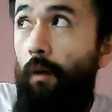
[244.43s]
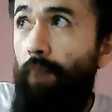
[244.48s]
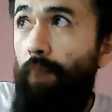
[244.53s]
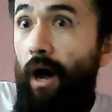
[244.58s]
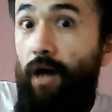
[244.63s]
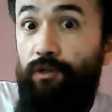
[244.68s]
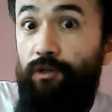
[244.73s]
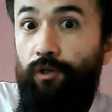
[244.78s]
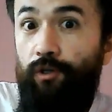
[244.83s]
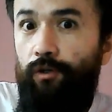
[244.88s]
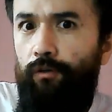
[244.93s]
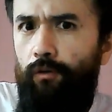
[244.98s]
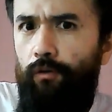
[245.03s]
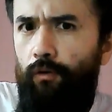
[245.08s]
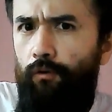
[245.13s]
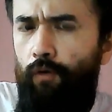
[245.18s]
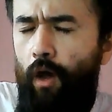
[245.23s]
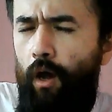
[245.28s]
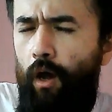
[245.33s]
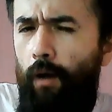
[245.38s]
posit
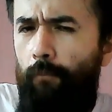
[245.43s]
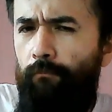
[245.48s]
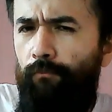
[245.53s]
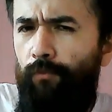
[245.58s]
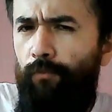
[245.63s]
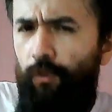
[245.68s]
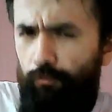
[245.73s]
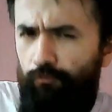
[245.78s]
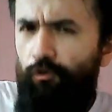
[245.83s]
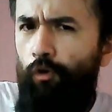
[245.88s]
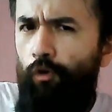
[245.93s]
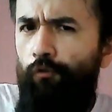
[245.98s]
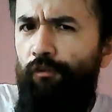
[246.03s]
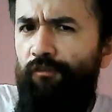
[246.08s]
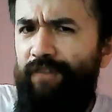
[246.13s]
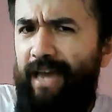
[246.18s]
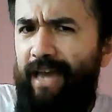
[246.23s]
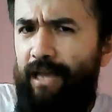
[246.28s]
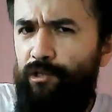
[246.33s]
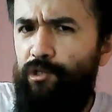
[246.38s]
the proof
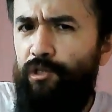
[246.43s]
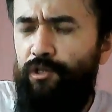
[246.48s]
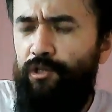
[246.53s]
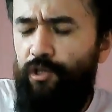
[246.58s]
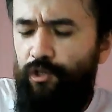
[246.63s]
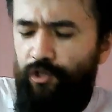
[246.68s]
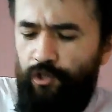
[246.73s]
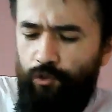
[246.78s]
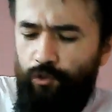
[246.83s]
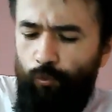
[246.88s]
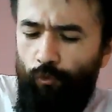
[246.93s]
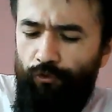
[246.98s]
of God's existence.